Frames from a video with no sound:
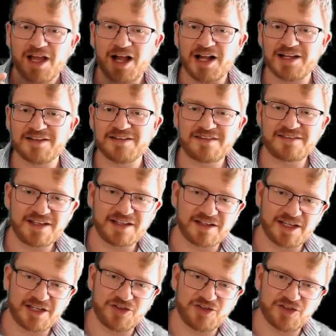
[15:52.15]
And instead, I
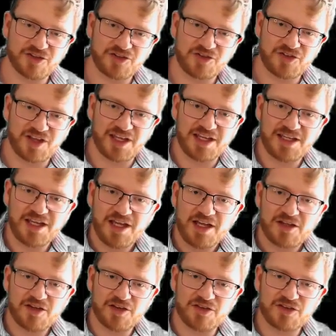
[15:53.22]
can just say
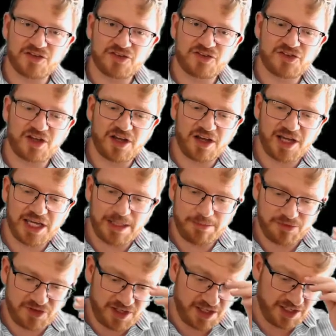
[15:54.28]
that the time
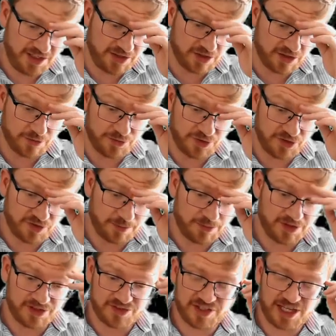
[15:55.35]
taken for
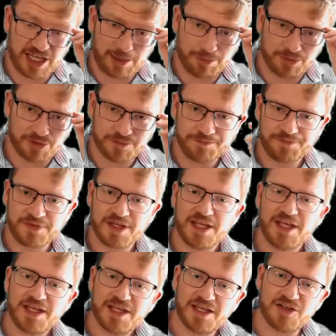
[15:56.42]
something to happen
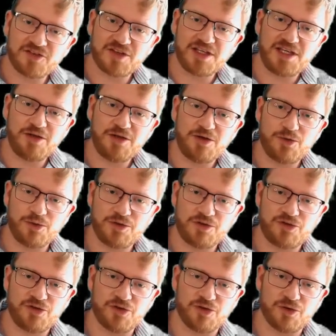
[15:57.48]
is equal
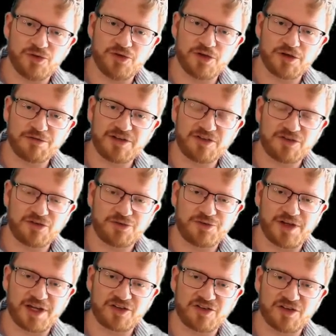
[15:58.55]
to the Lorentz
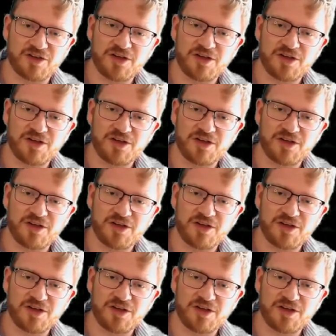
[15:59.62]
factor